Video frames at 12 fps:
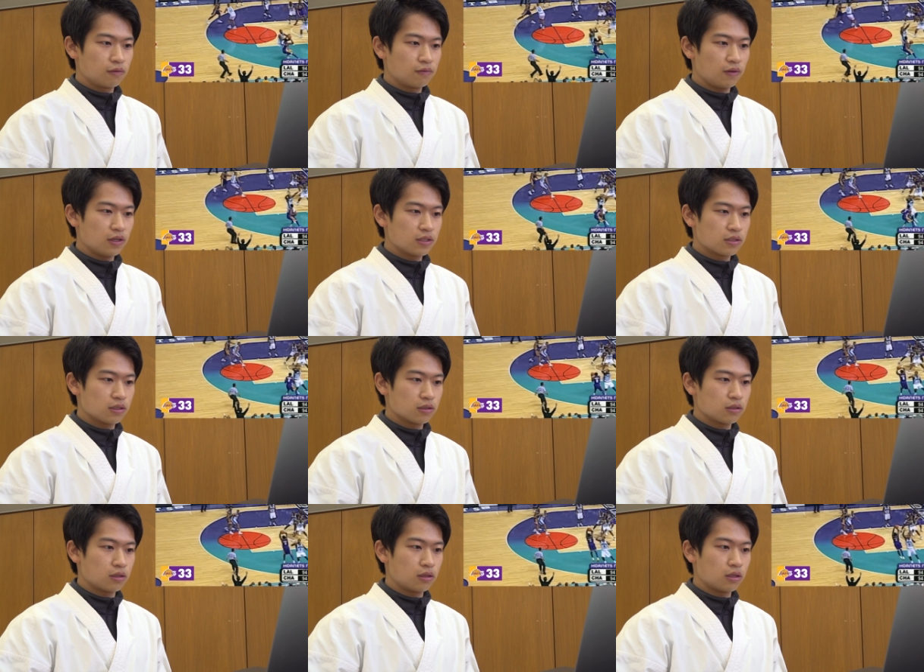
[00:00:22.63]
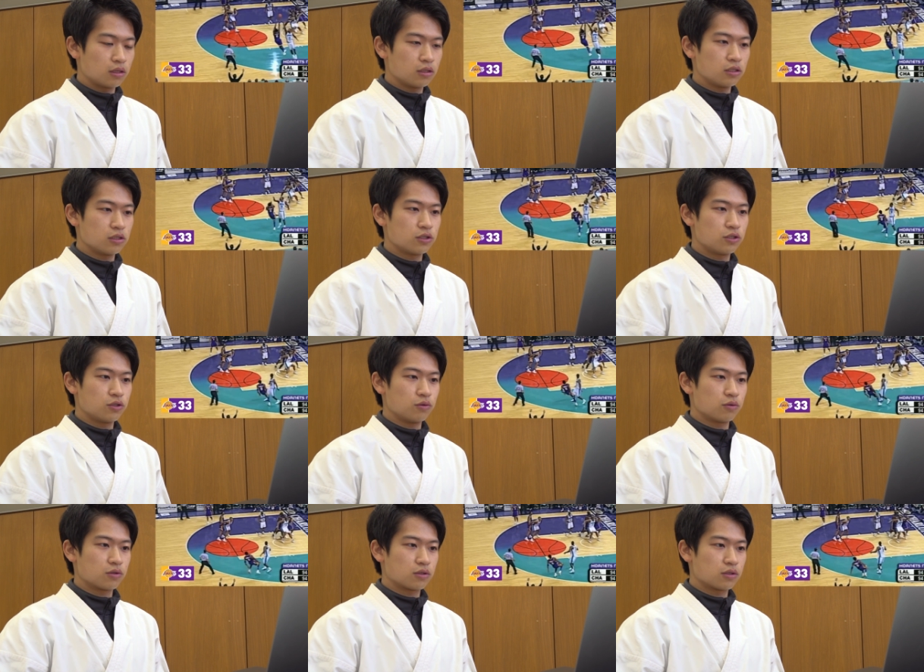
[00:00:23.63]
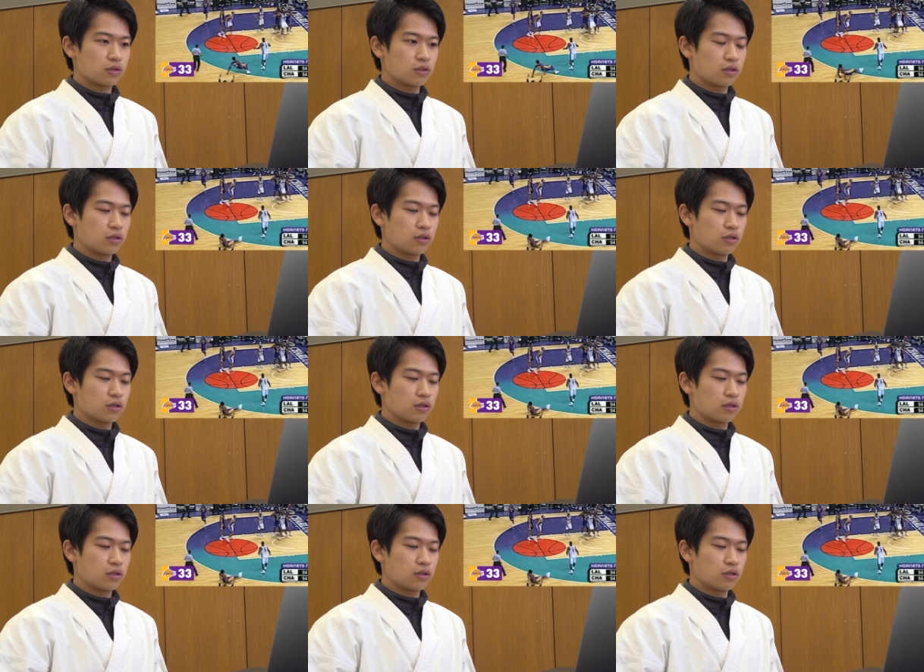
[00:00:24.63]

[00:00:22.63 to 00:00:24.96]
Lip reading: fakes it, and then he shoots.